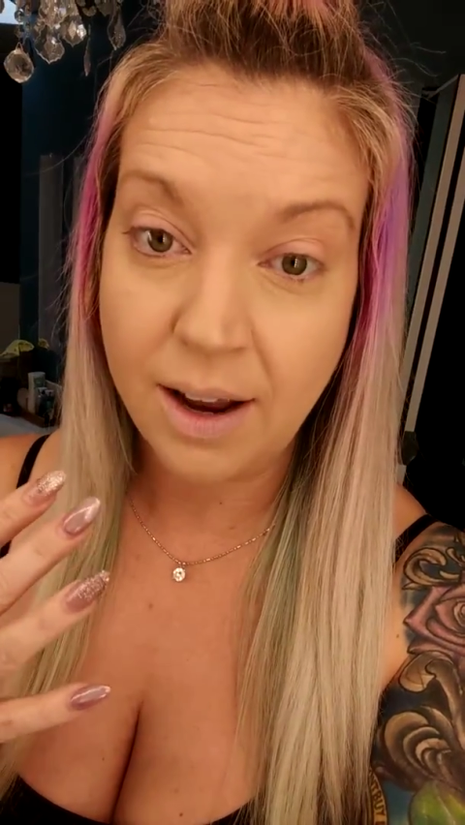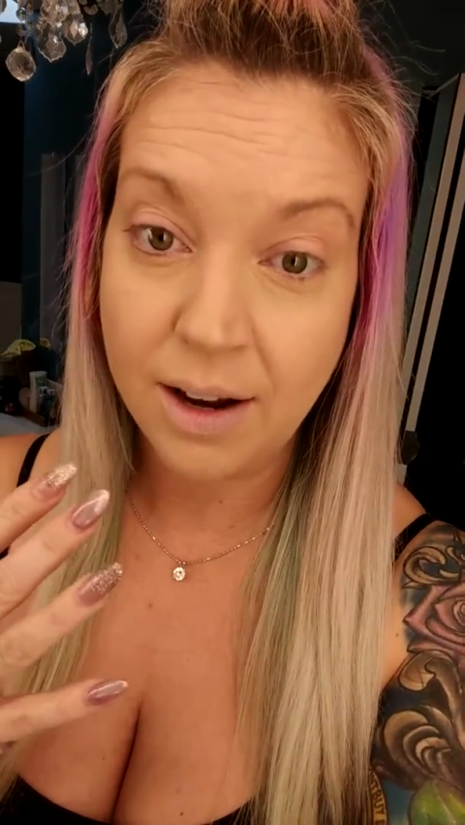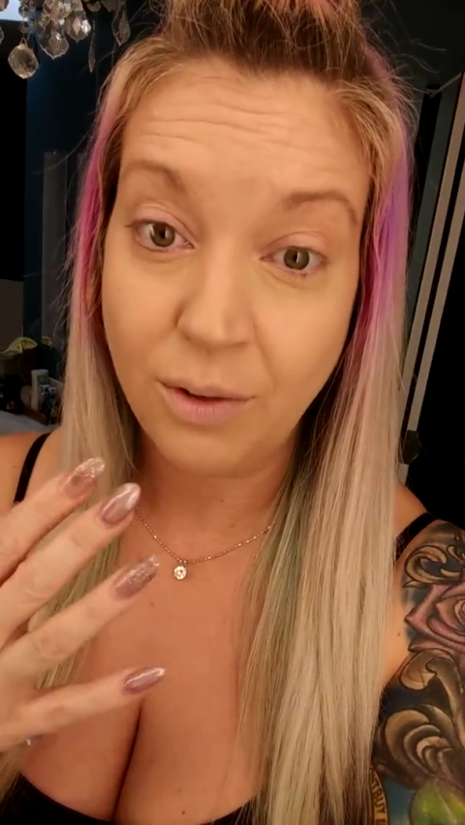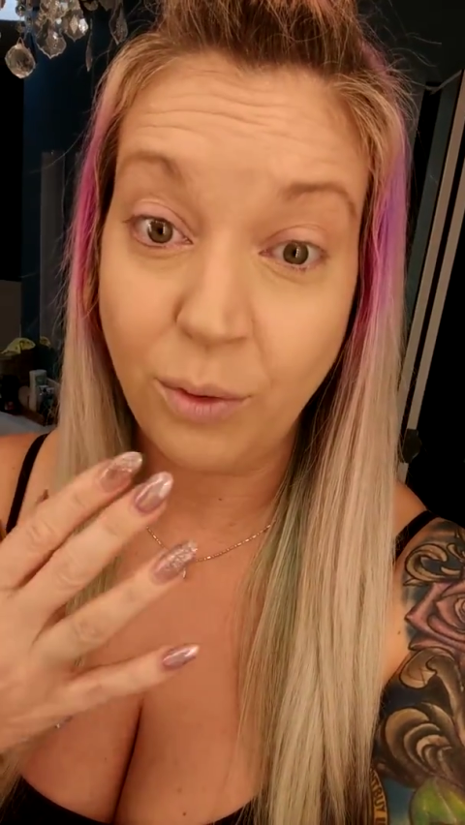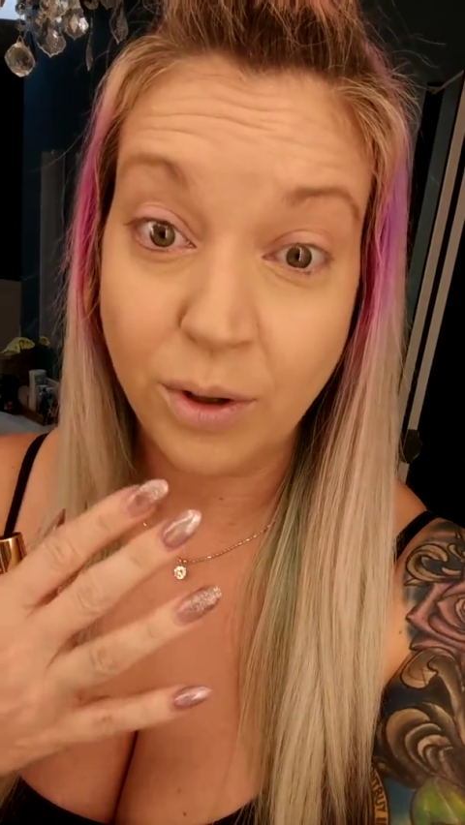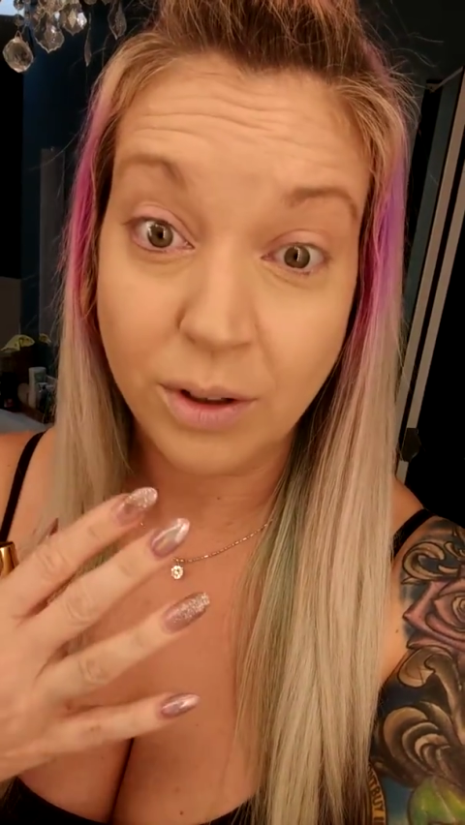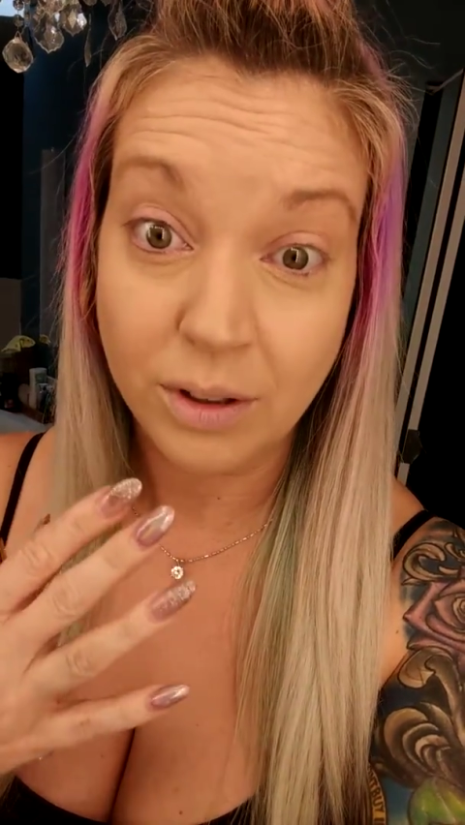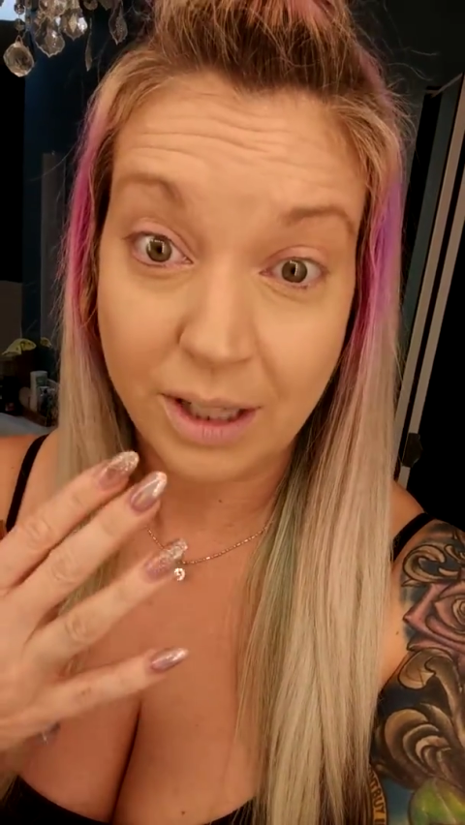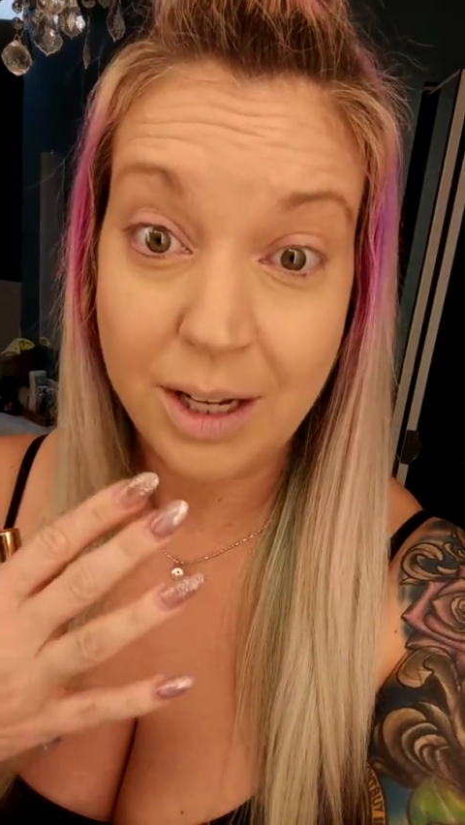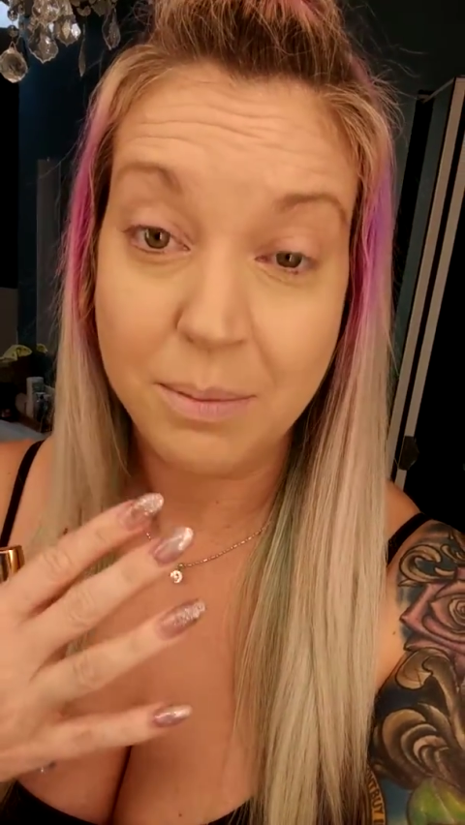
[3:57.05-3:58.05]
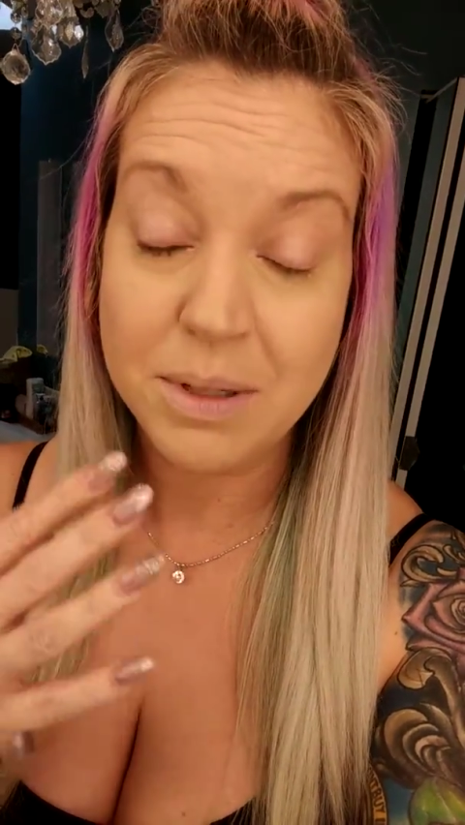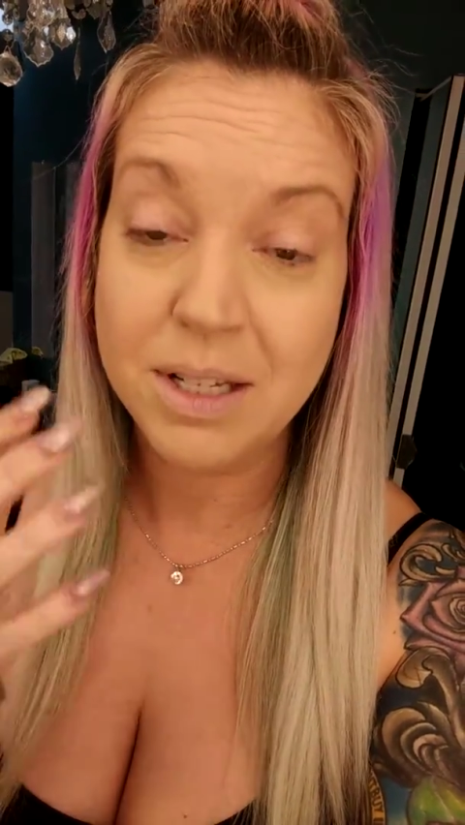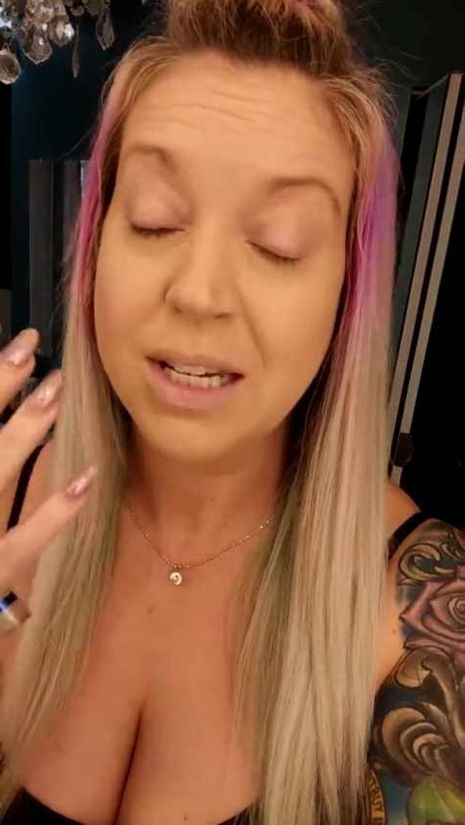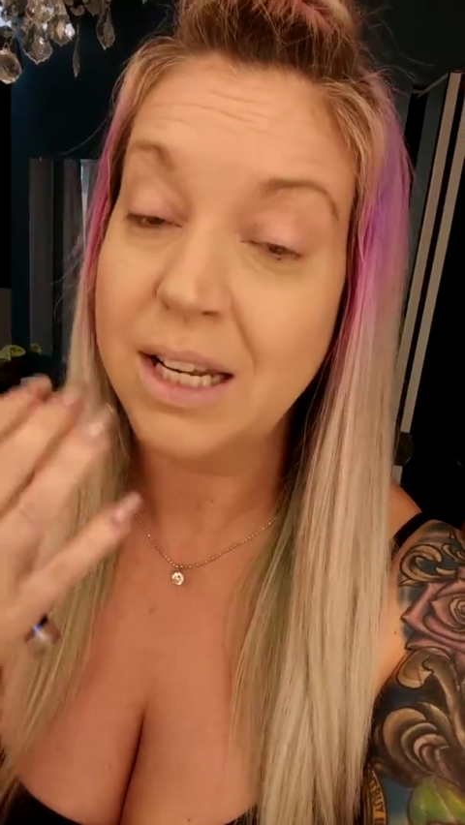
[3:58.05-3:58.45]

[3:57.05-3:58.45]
and for your lips to